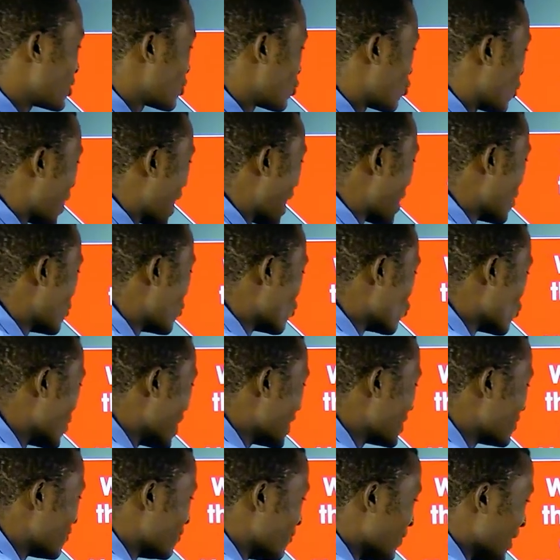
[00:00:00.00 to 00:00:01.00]
is why
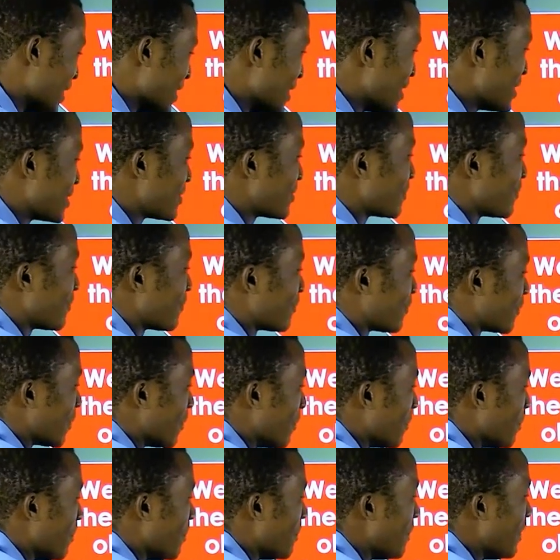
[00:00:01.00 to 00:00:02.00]
weight varies
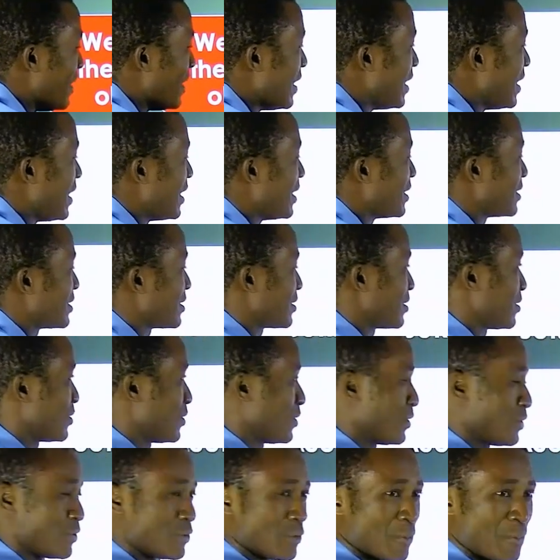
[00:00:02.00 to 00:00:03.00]
from place
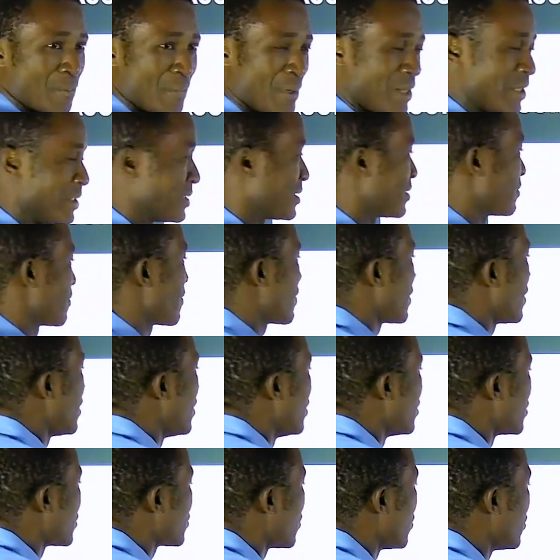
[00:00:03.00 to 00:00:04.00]
to place.
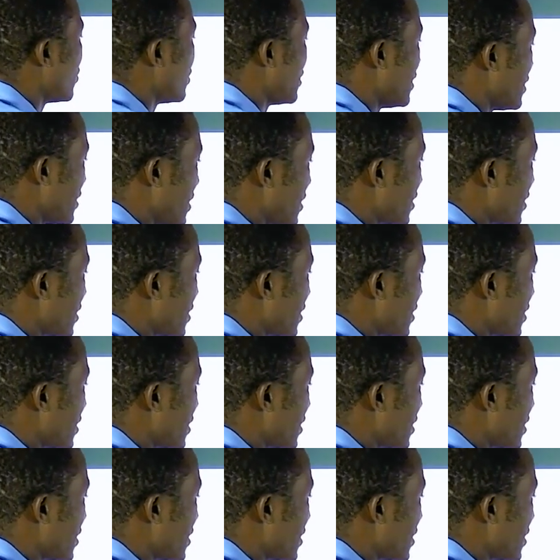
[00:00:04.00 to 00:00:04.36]
So this